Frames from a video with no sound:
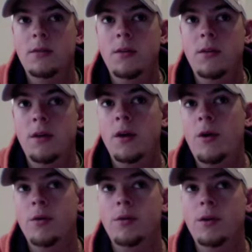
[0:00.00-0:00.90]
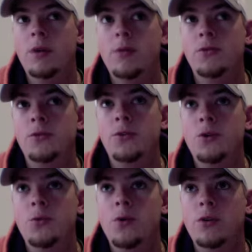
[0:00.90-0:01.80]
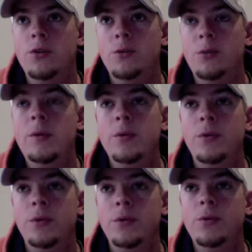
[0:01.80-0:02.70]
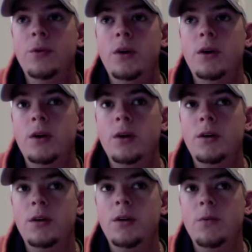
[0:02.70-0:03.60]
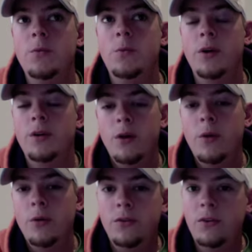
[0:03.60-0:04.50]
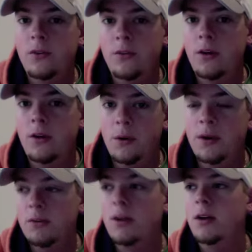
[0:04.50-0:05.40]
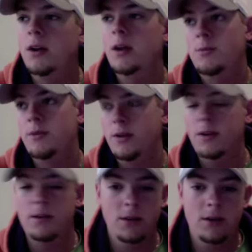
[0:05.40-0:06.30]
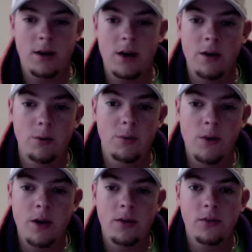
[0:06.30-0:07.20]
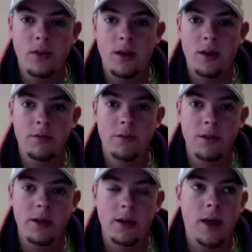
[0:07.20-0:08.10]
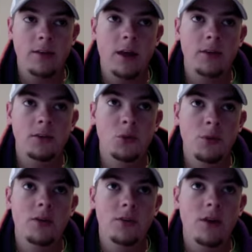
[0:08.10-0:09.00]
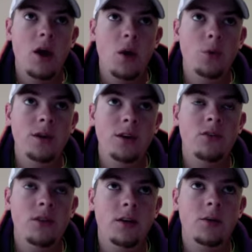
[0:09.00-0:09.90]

They are those are two wonderful people who one of their goals is extending empathy to the entire human race. And I feel like as humans, we each need to